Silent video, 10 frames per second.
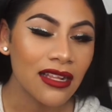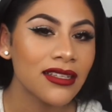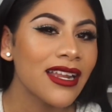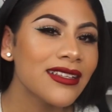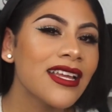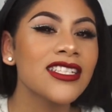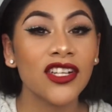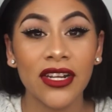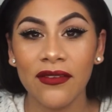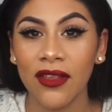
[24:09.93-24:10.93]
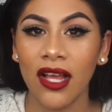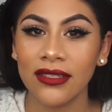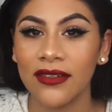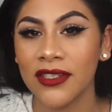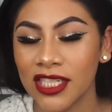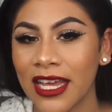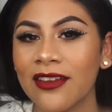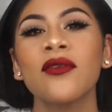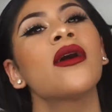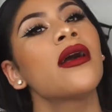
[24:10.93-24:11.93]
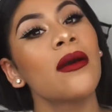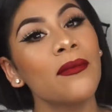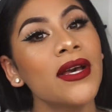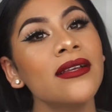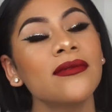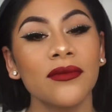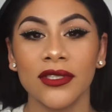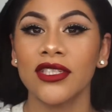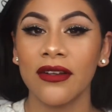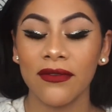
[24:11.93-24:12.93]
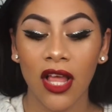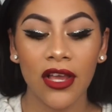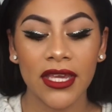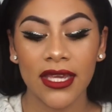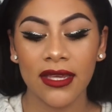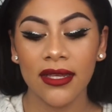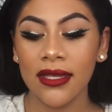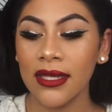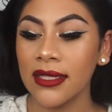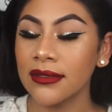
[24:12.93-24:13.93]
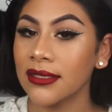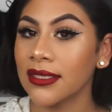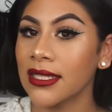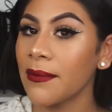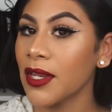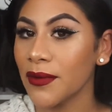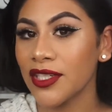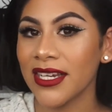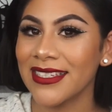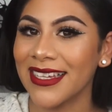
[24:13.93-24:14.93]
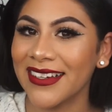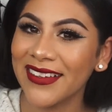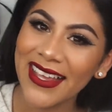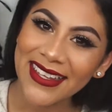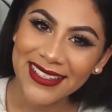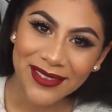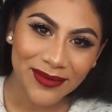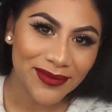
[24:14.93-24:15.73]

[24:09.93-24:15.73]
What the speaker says: Not start a vlog, different channel, but we'll start vlogging. Just let me know what you guys think, okay?